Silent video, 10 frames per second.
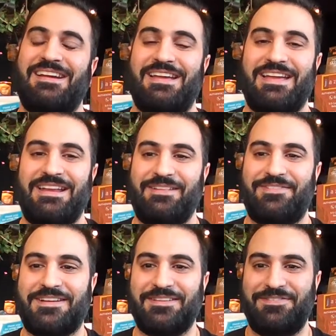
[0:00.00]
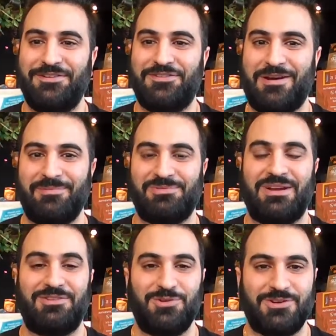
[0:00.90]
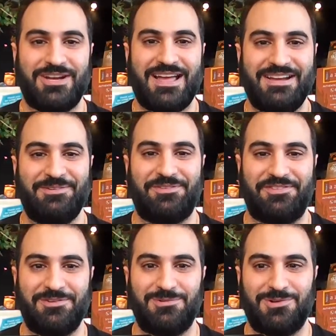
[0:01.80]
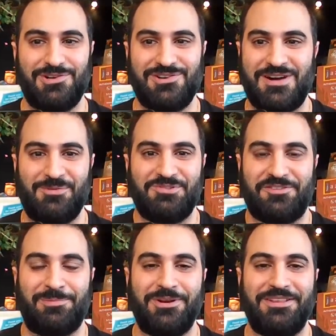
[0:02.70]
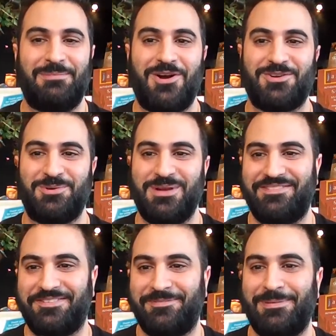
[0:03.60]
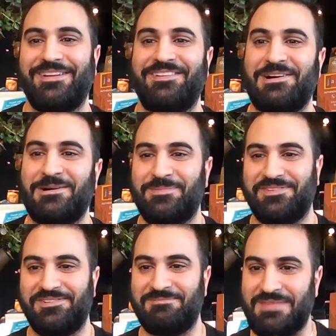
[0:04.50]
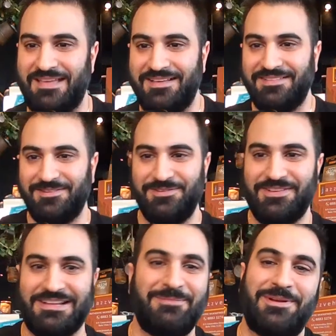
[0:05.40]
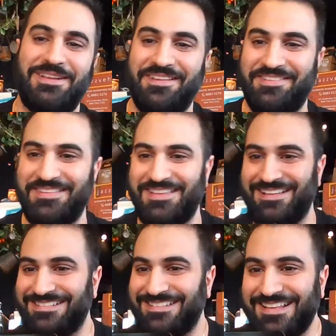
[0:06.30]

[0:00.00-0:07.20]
And in fact, a few times when I took it out and it was still raw, I would just put it in the microwave to speed it up. So don't tell anybody I said that.